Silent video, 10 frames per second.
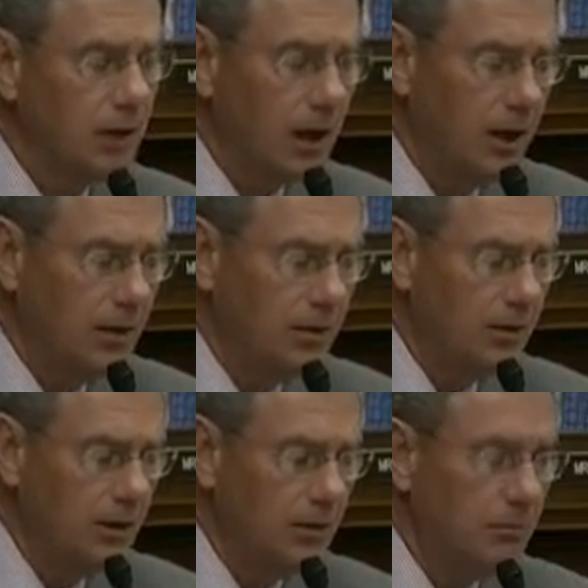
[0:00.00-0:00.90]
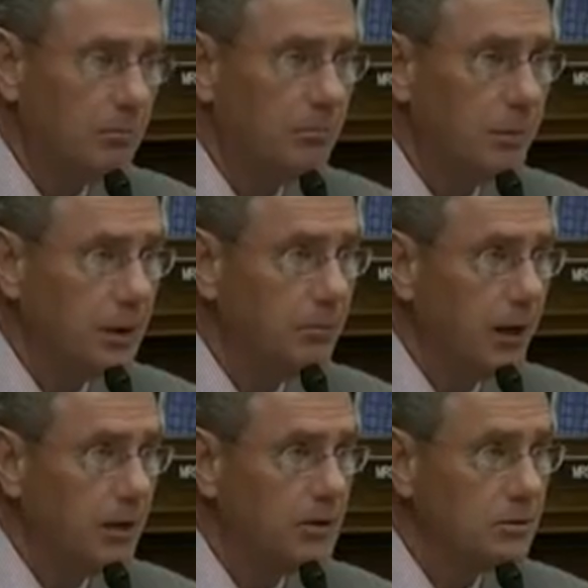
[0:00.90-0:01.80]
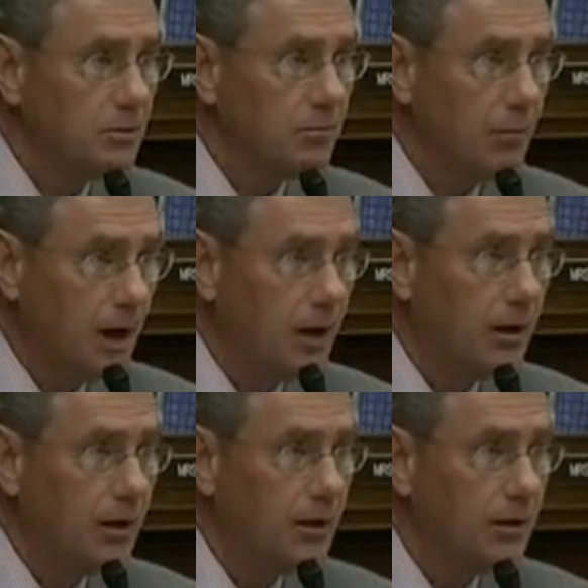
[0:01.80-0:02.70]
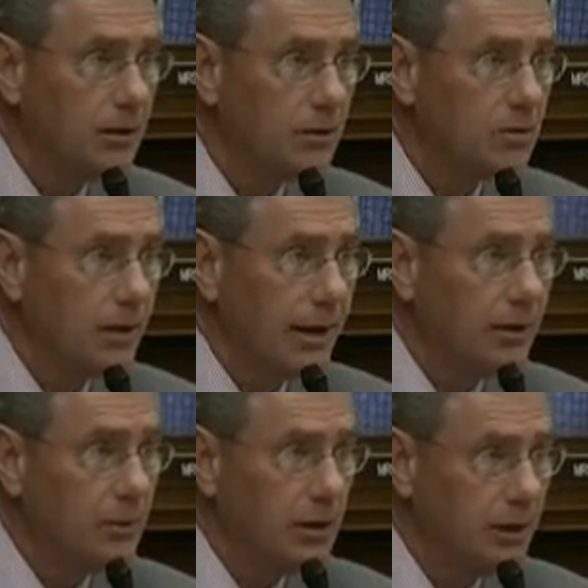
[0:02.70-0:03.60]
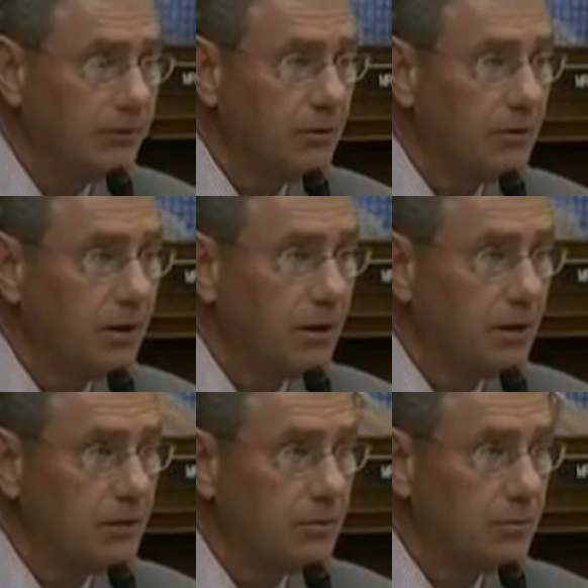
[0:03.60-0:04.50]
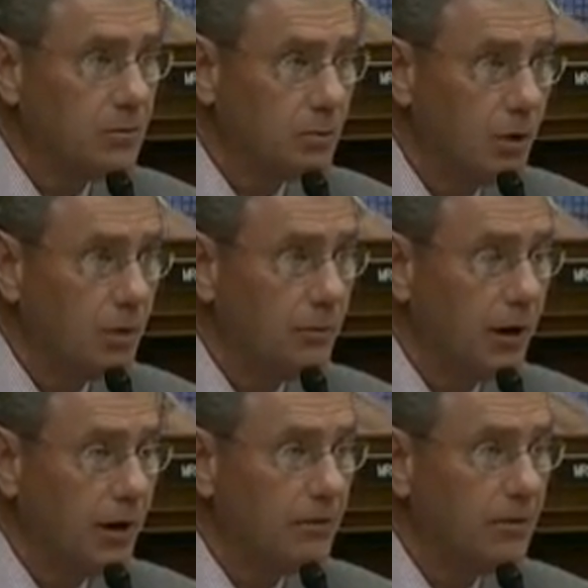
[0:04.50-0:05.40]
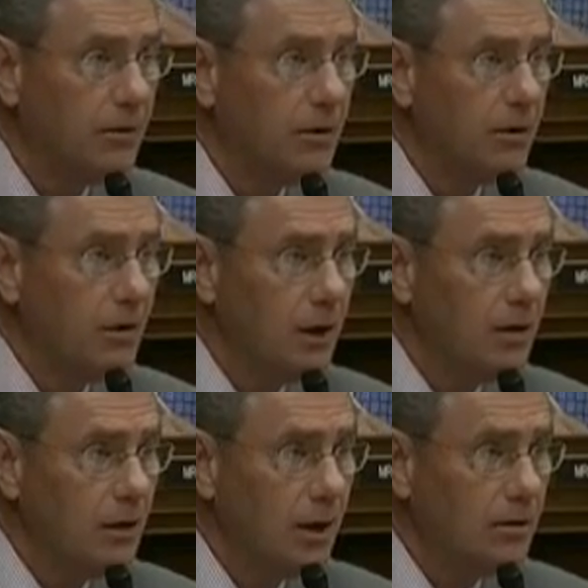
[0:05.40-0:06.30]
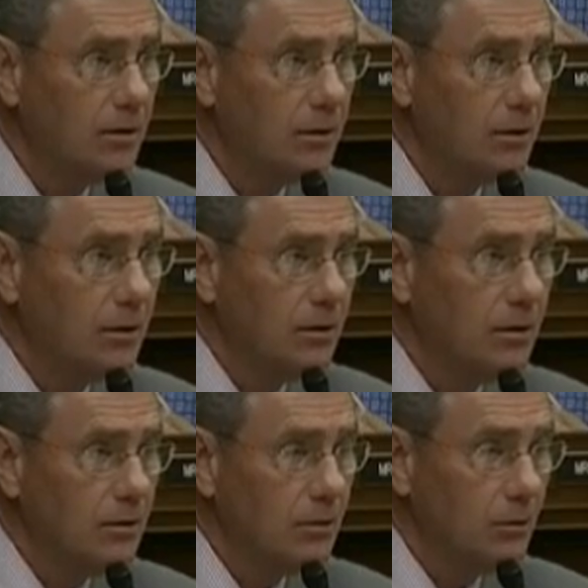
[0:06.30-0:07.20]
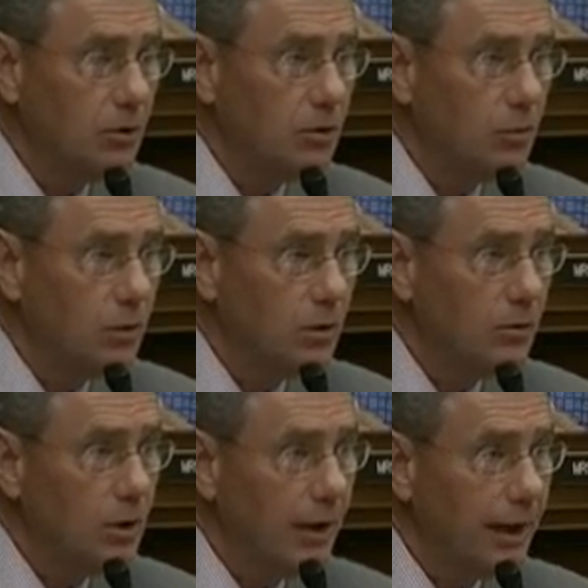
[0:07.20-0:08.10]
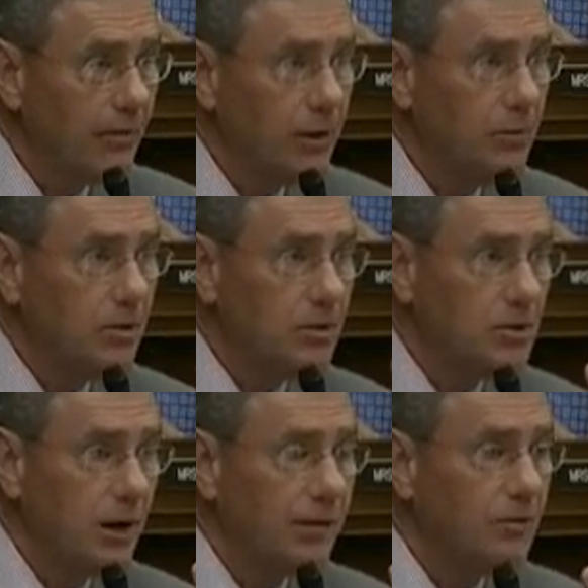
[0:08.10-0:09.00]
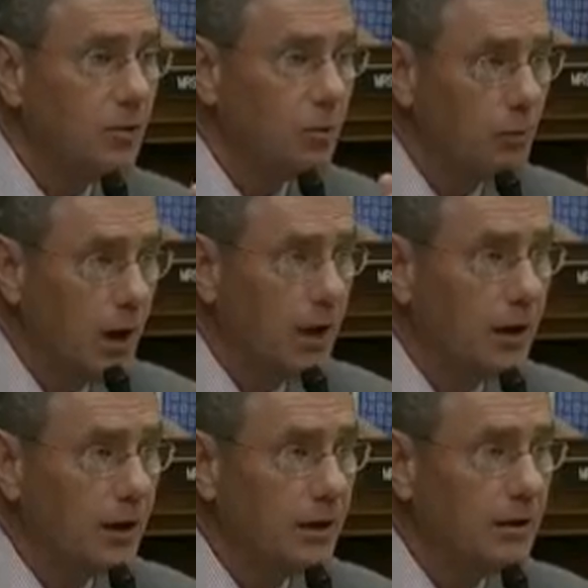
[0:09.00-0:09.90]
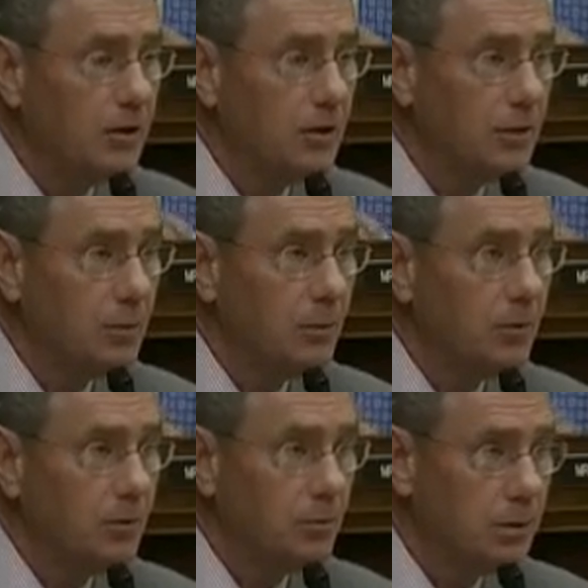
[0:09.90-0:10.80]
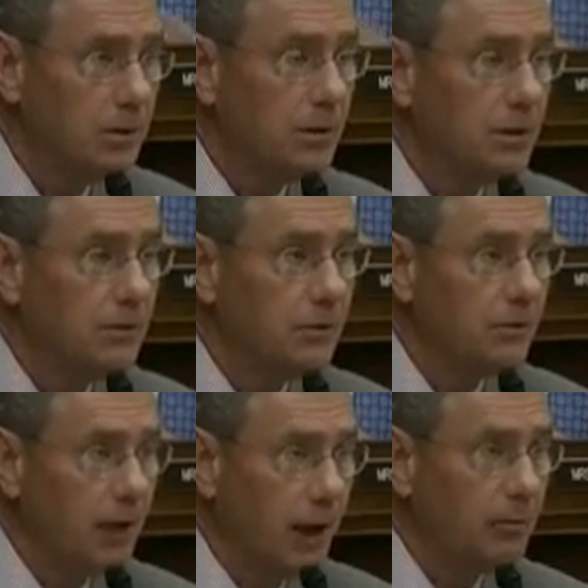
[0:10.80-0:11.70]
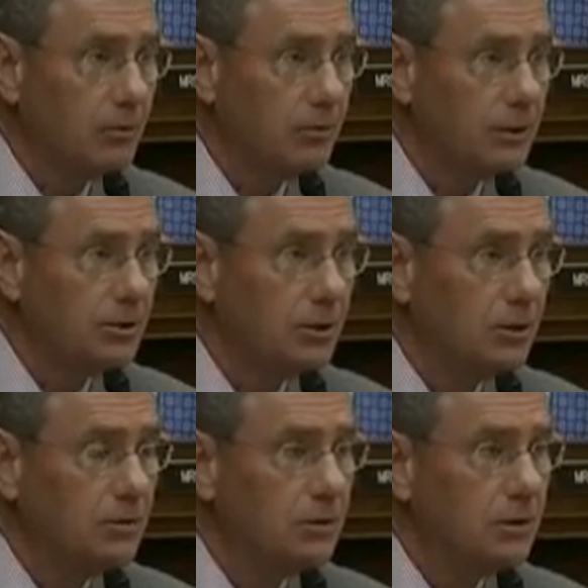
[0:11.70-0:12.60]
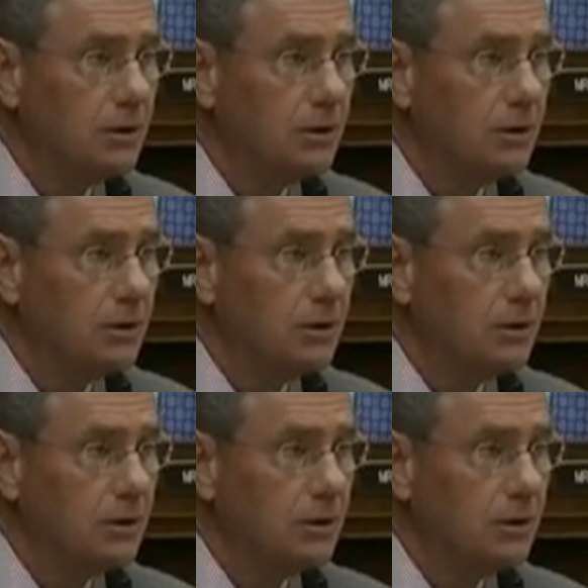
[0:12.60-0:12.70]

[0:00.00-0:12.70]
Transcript: and the big banks' modeling is allowed to be different than it is from smaller banks. And yet, when you allow them to design their own modeling, you come up with a completely different capital ratio